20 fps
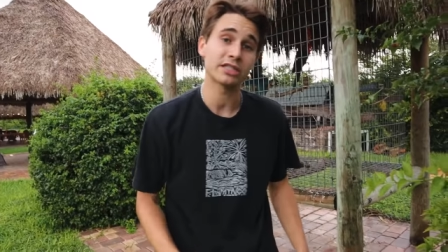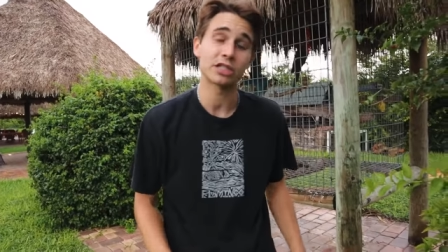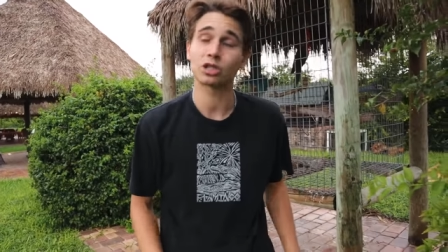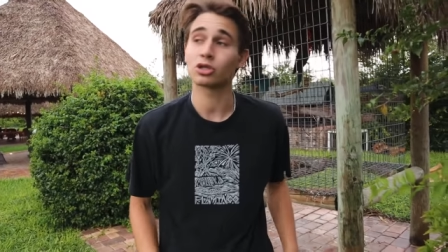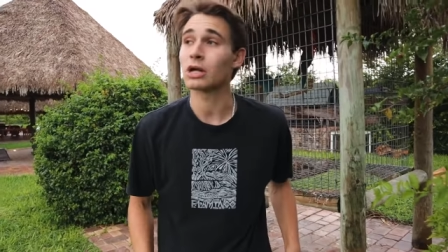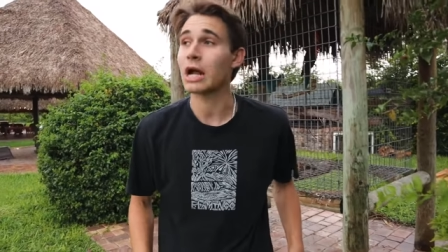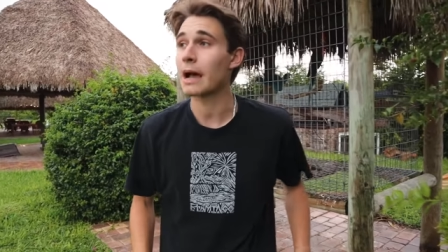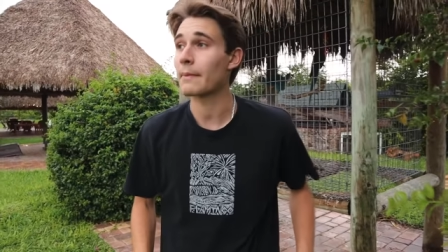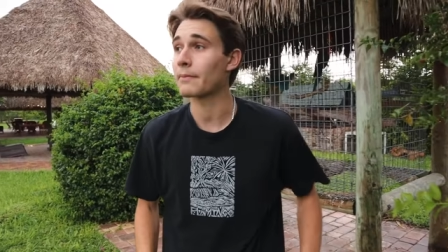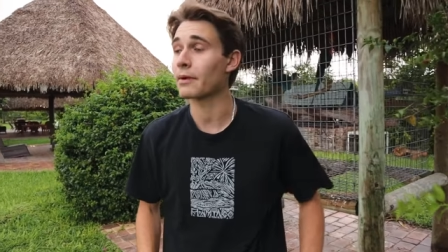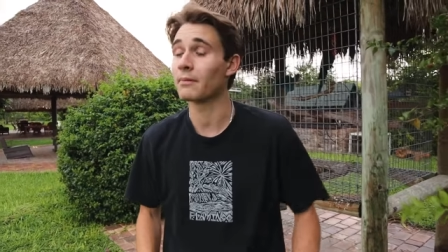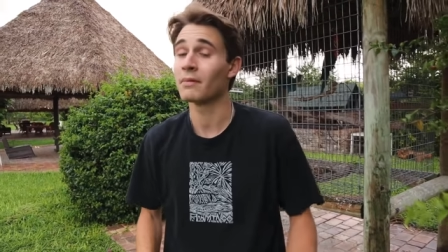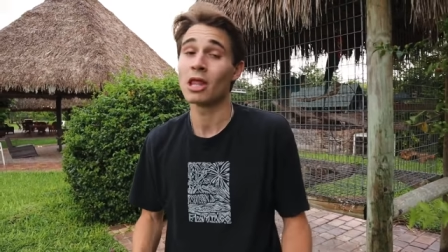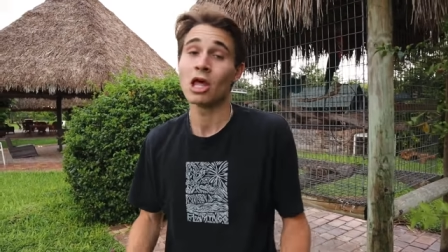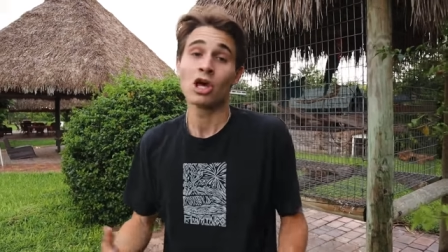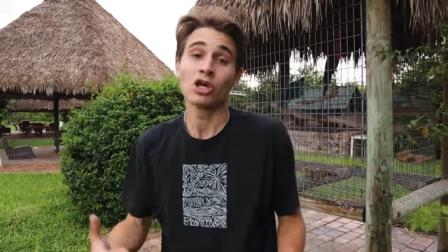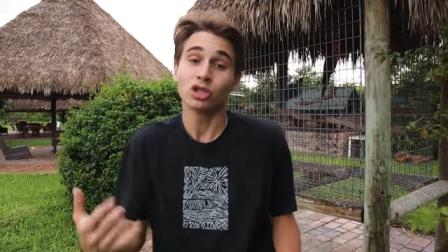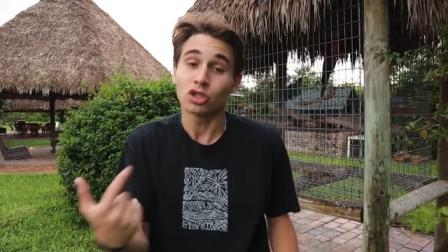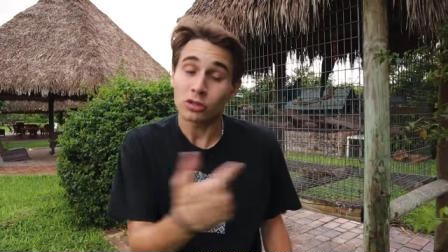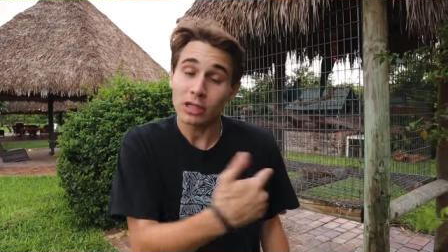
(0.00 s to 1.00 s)
to trap them.
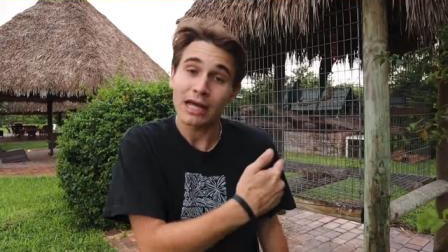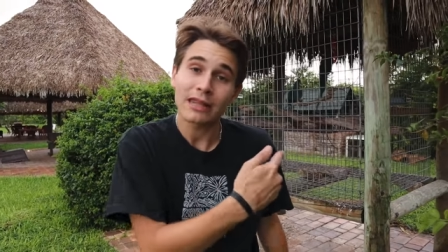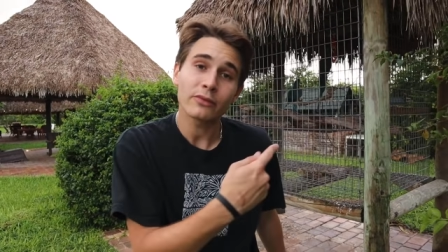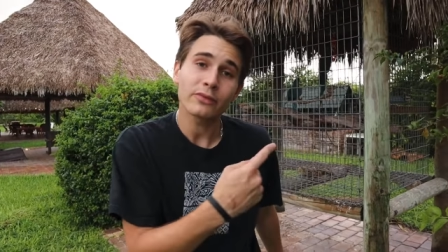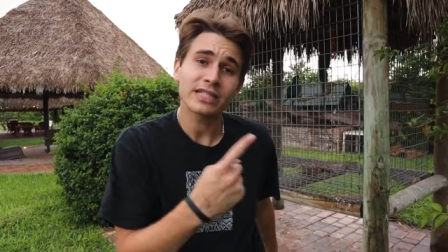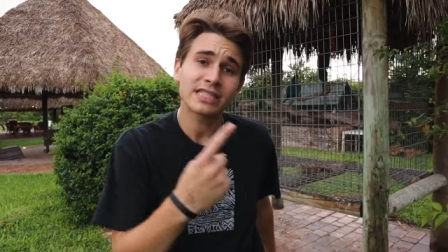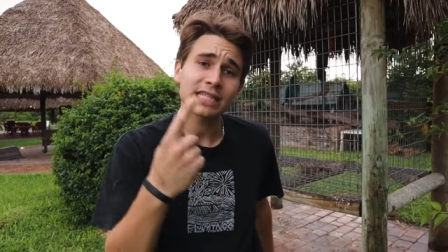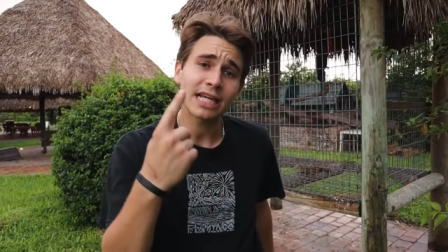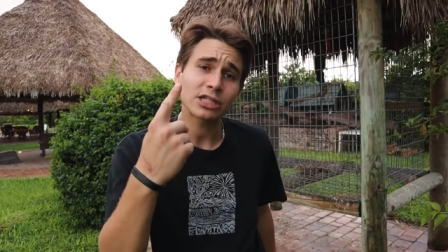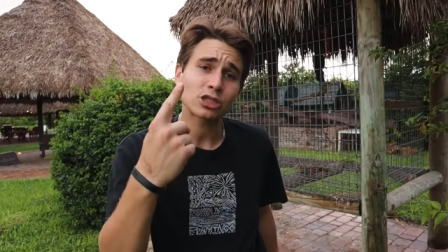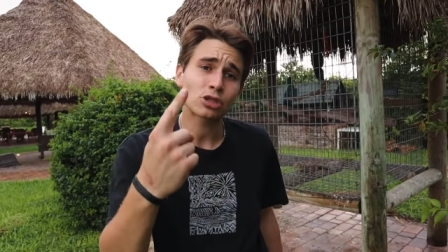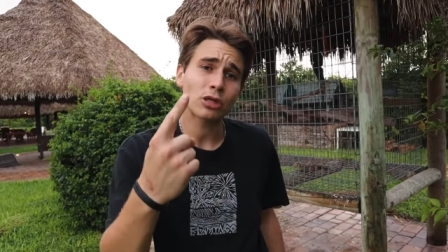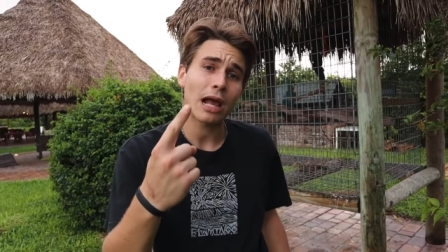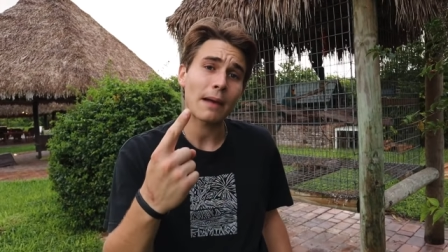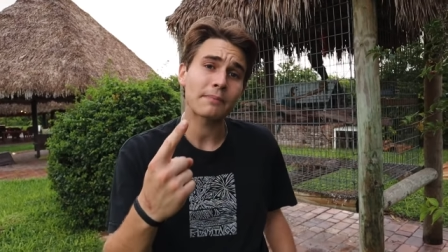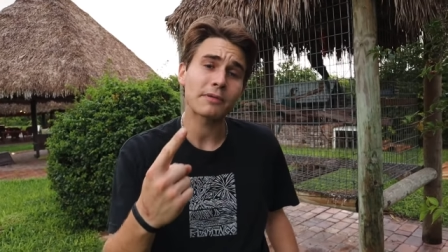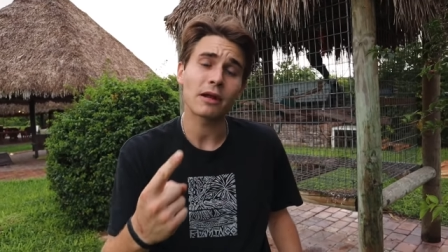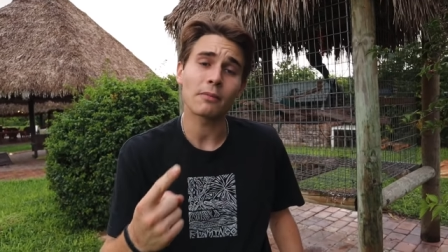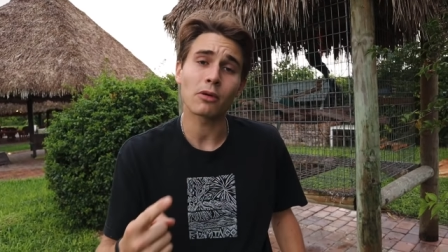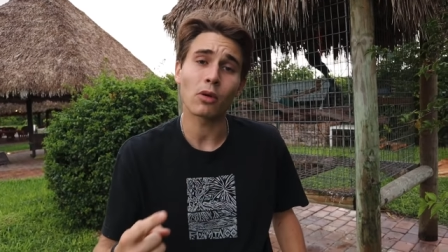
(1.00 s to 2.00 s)
So now that we set
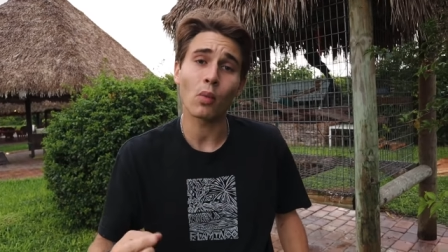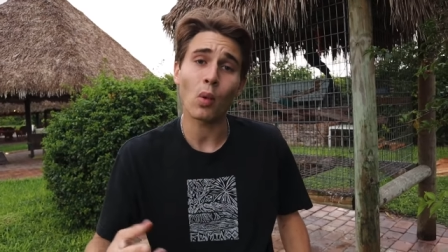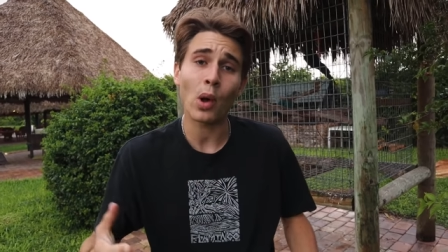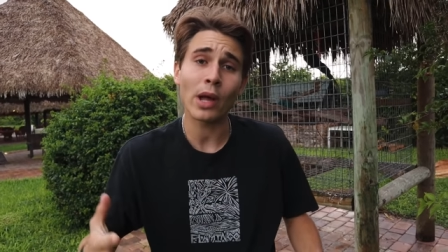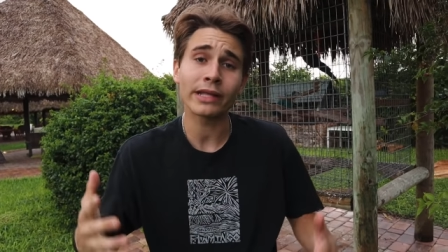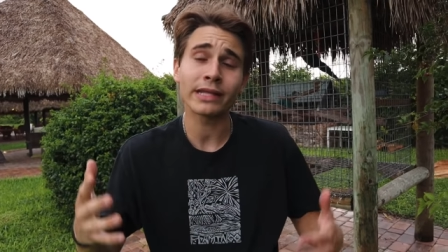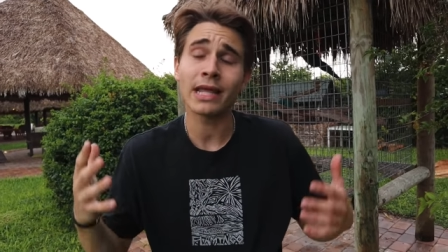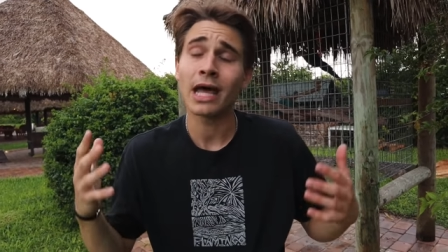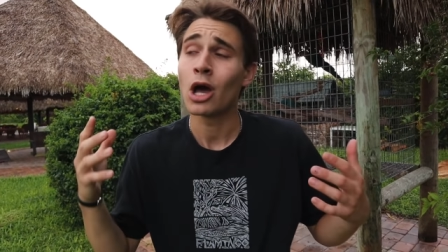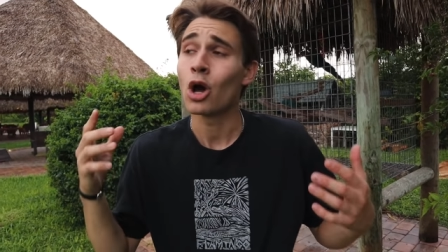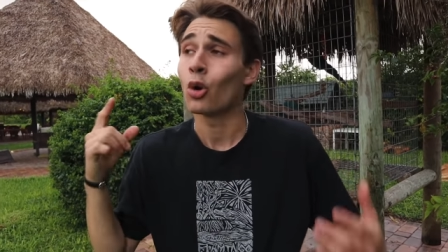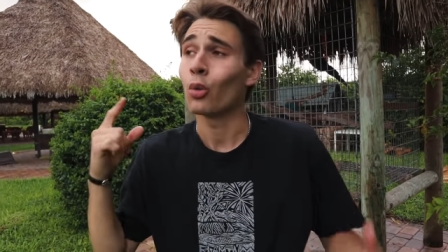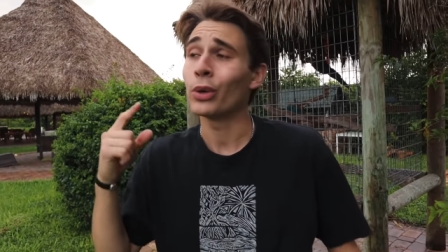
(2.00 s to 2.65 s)
trap number one,